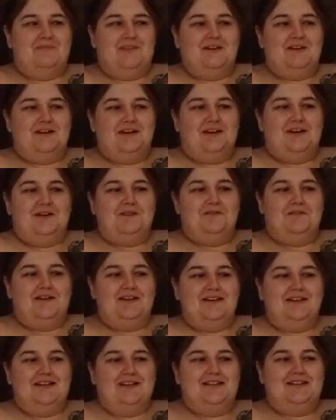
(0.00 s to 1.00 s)
I kind of
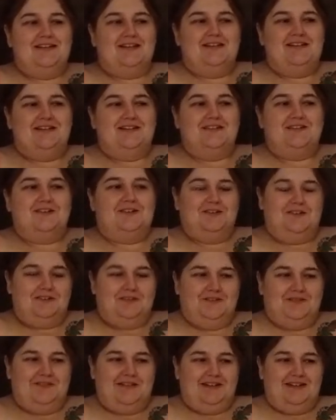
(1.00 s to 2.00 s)
wanted a teddy to
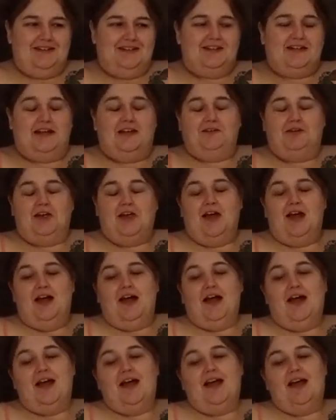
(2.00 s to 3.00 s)
cuddle with. Anyway,
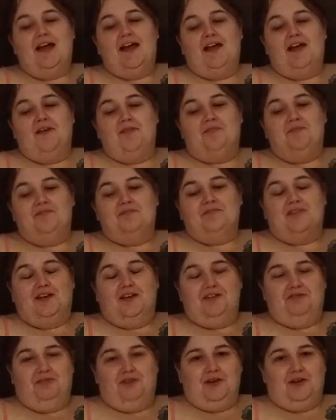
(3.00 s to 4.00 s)

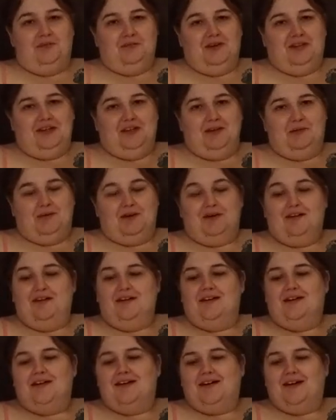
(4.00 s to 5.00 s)
I forgot my teddy bear.
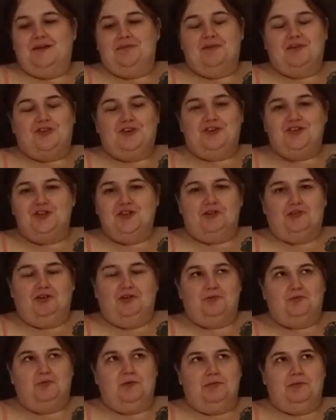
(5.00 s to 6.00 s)
I'm a
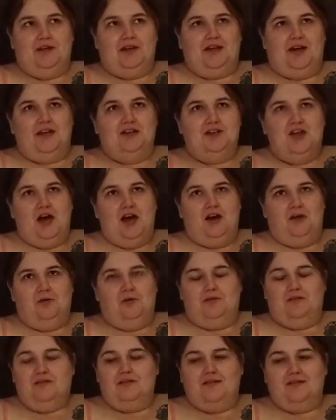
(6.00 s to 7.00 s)
30-year-old woman, I
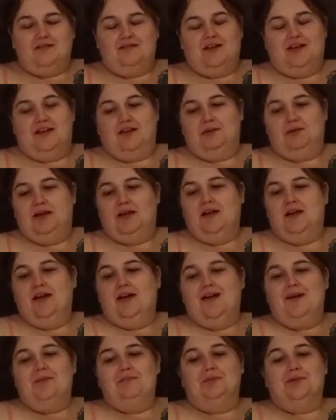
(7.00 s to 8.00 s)
know. Anyway,
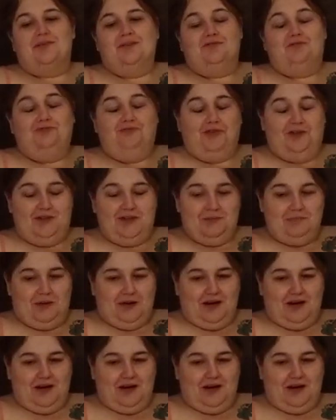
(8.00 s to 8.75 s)
but the funny